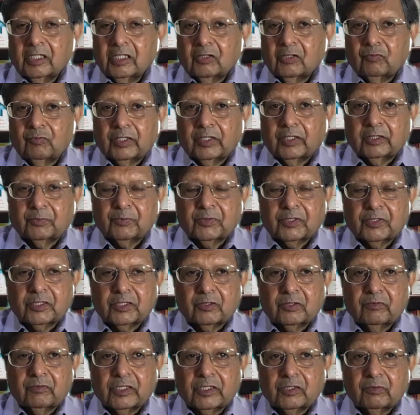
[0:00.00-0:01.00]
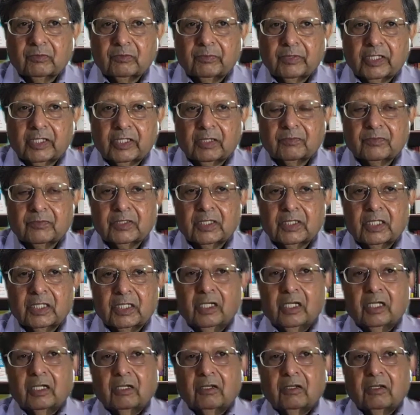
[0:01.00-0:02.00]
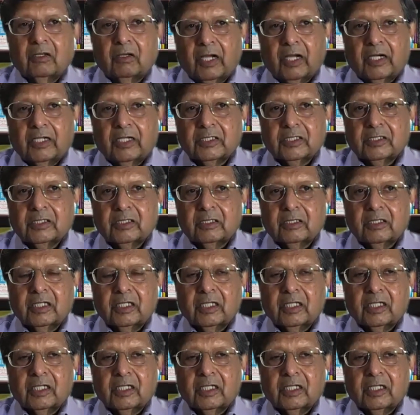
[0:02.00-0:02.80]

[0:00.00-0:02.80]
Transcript: wealth preservation becomes larger